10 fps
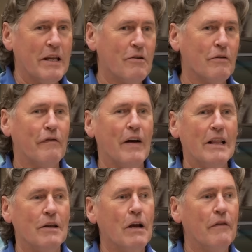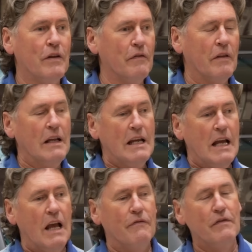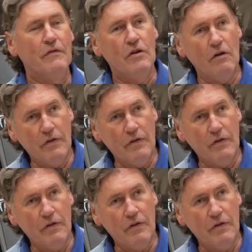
good value. If you've got